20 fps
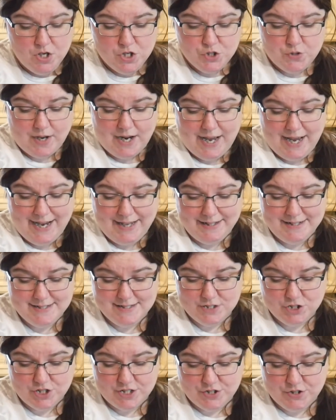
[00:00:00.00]
So I highly
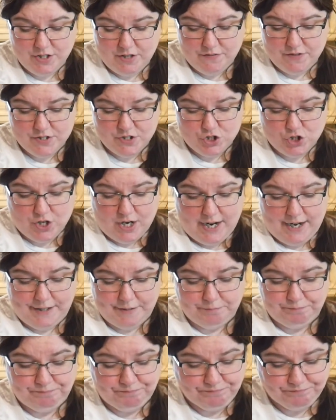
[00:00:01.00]
suggest you give this a
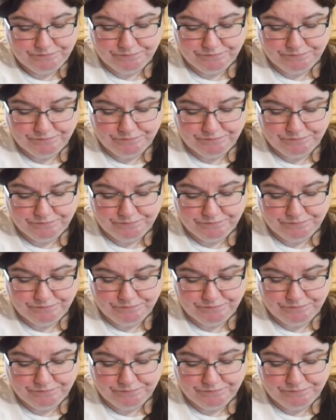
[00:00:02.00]
try.